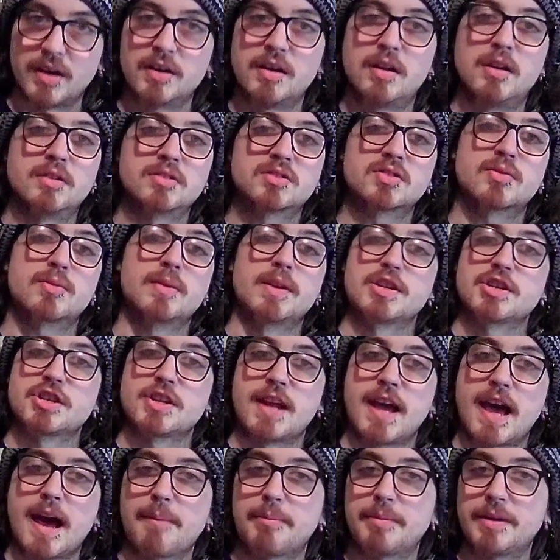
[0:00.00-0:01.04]
alteration
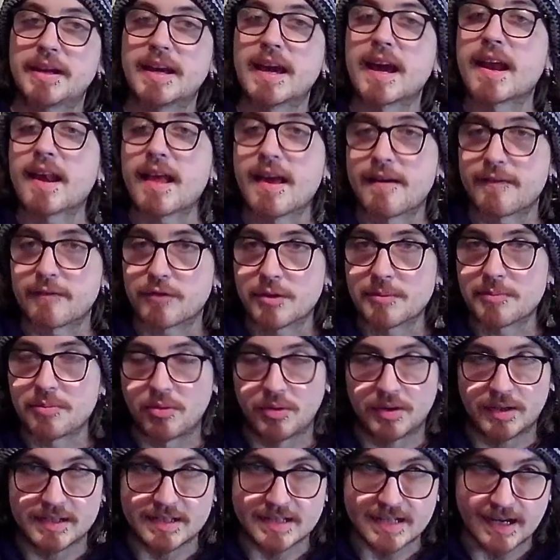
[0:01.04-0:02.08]
happening at every
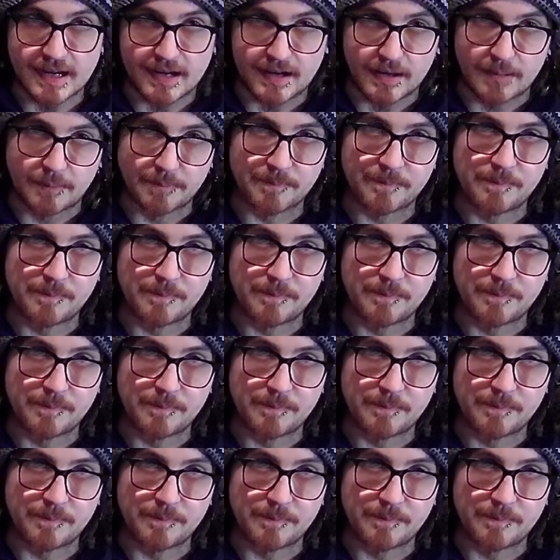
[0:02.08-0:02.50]
point in time.